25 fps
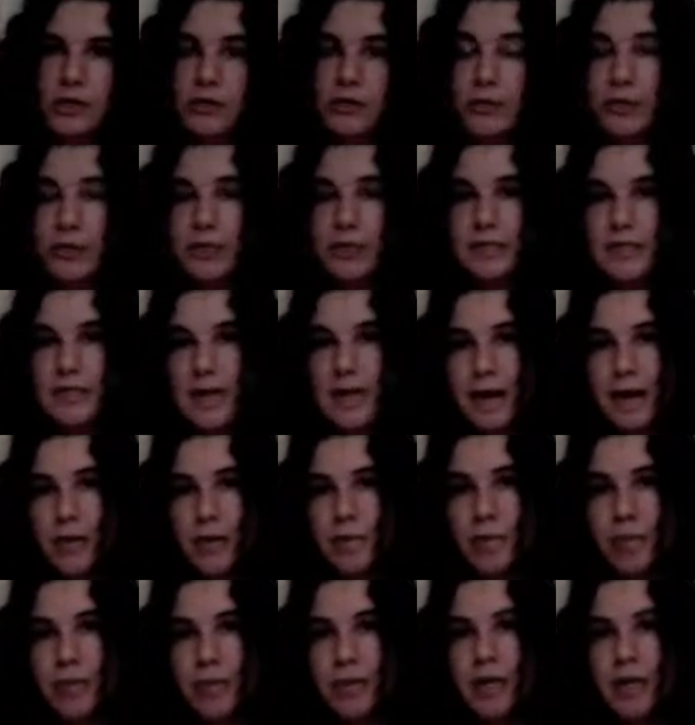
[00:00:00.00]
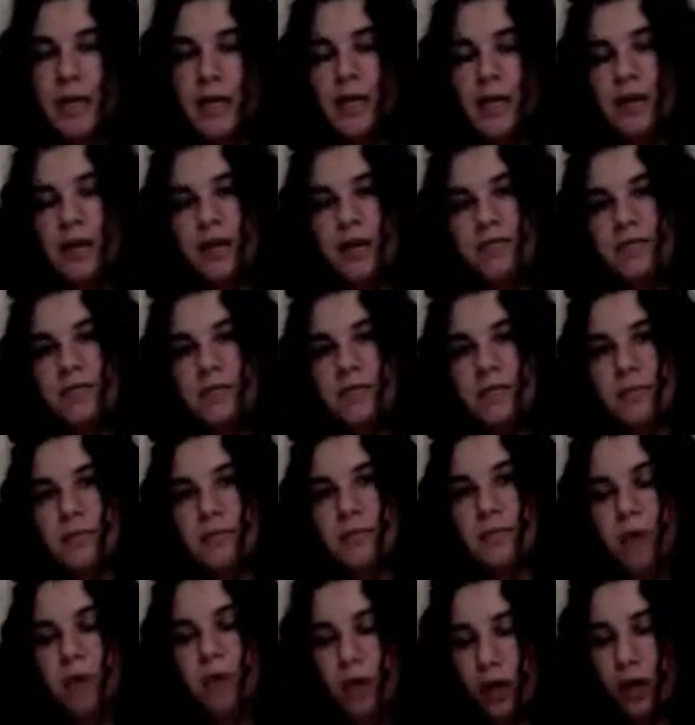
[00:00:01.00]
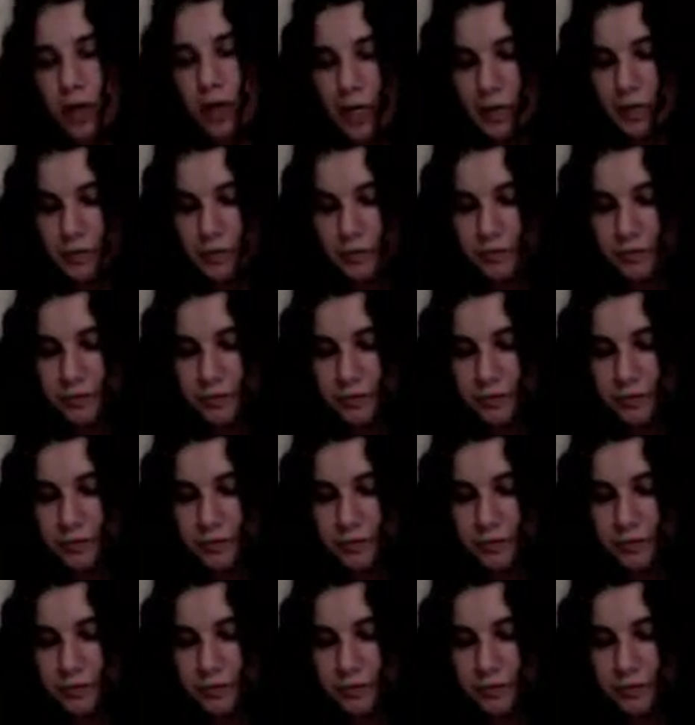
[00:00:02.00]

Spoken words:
with a ta. It's a boy.